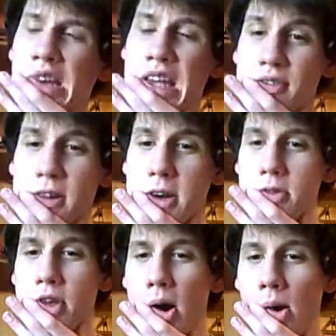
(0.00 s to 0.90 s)

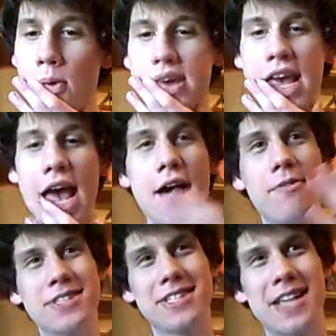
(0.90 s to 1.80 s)
even though we
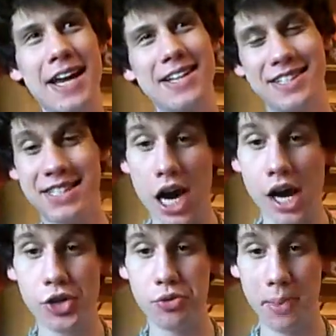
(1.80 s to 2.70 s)
have a said
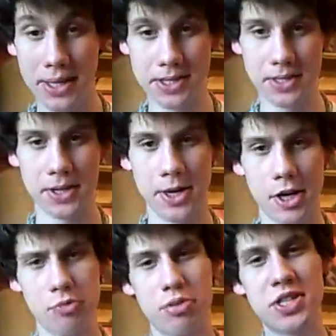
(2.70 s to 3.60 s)
document
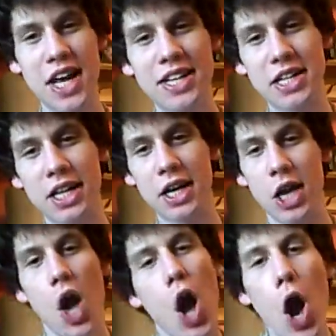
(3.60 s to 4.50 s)
protecting